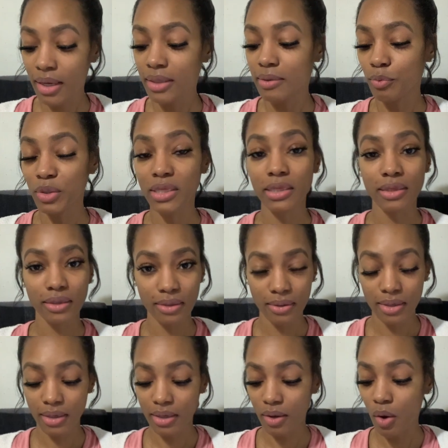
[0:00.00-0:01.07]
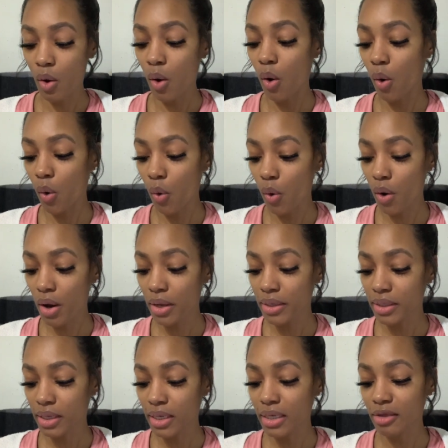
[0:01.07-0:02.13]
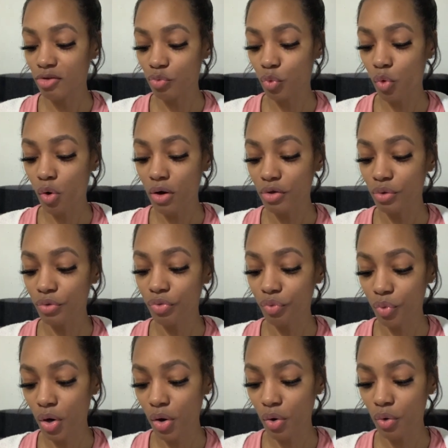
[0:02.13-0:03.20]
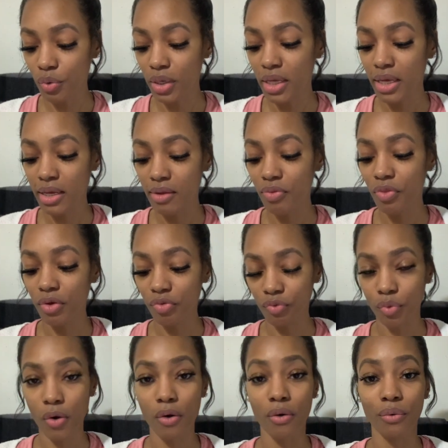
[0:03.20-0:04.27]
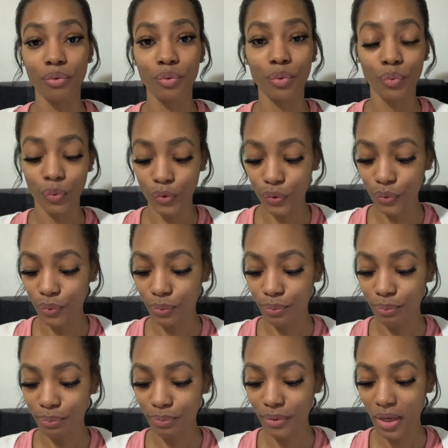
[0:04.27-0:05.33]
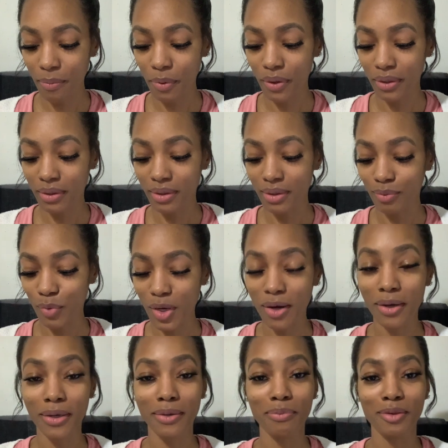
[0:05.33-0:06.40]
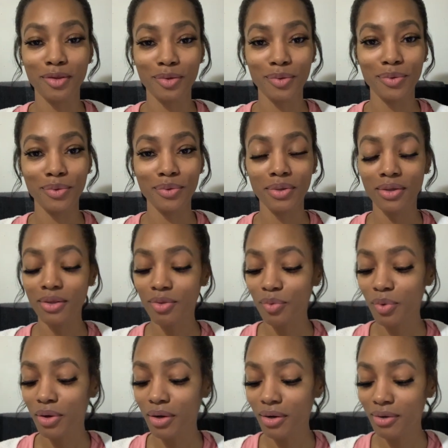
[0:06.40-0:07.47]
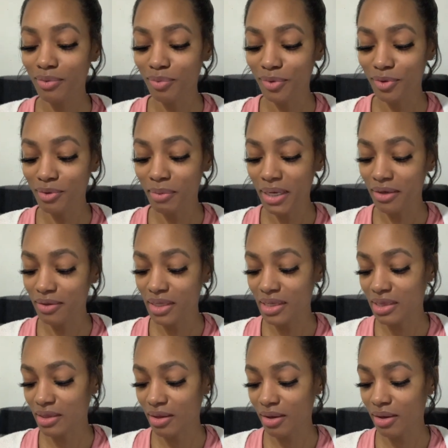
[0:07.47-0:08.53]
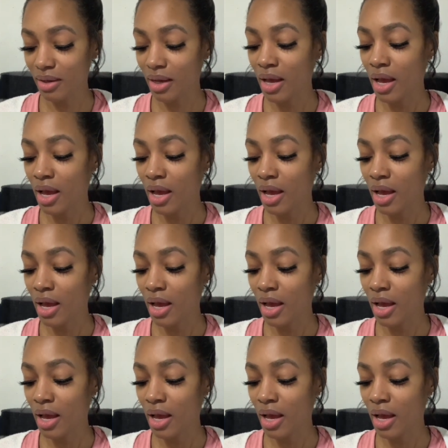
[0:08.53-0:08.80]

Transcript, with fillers: was sitting on his royal throne in the throne room. Come on. Welcome to the throne room. I hear that song.